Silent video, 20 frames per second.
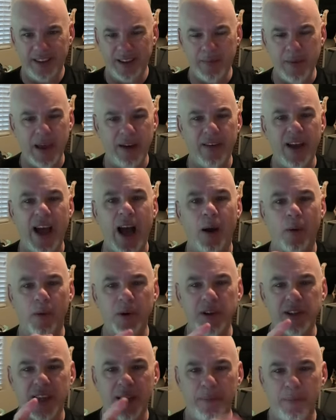The amount of
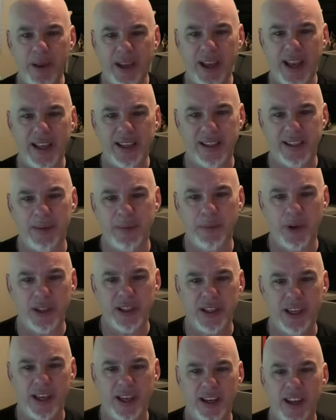hours that Big AZ
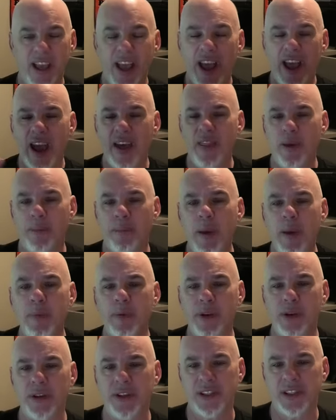puts in, and the
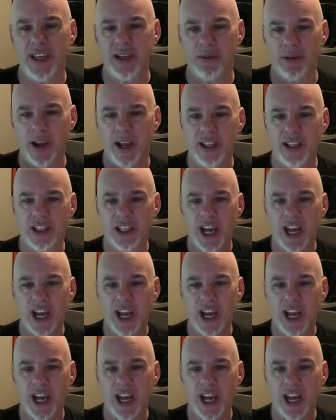people you see, right?